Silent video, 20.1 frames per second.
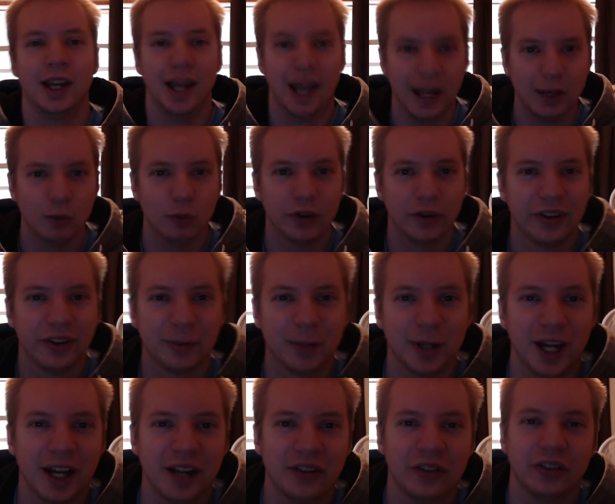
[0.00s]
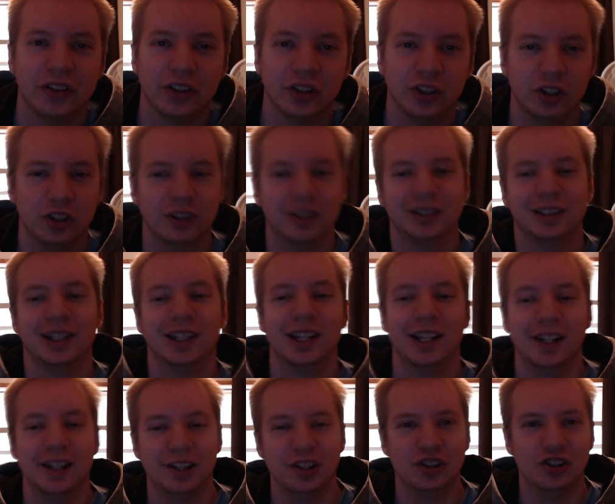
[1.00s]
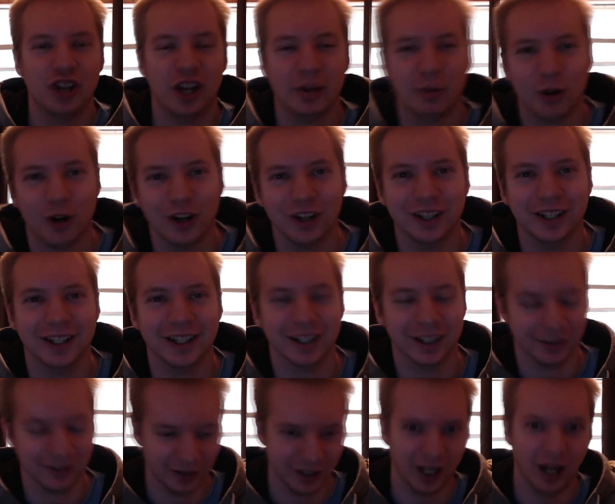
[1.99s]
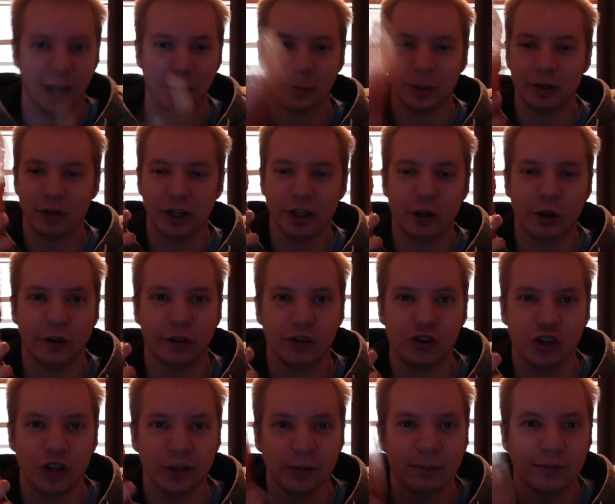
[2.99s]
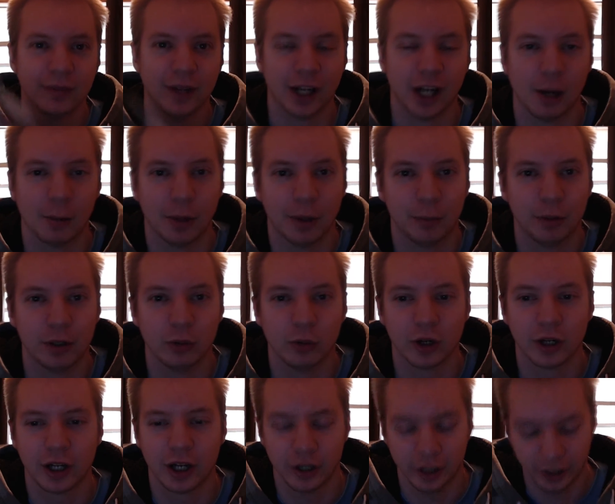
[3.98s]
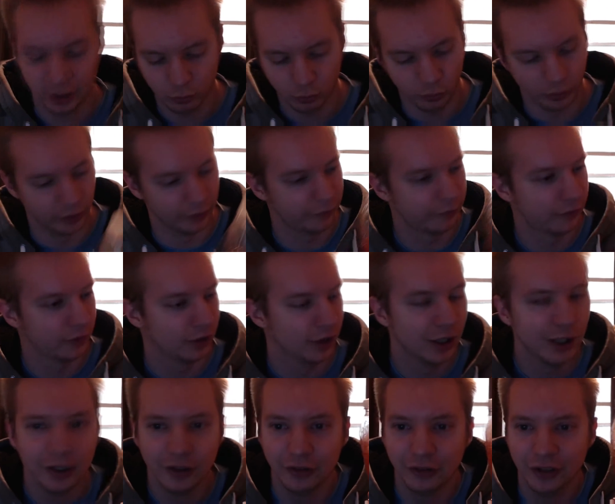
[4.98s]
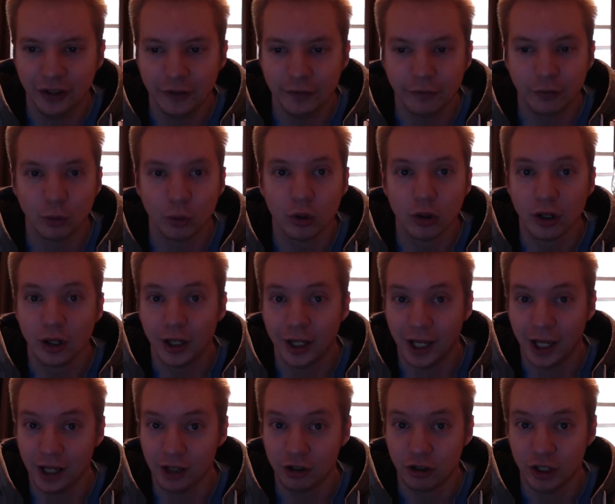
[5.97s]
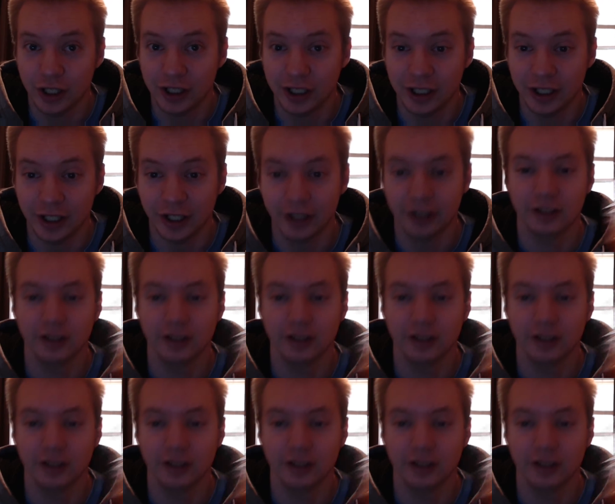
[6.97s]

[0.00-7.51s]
what's up guys? Jburton here. I'm getting ready to go to the gym. I got my pre-workout here with C4 and creatine in it.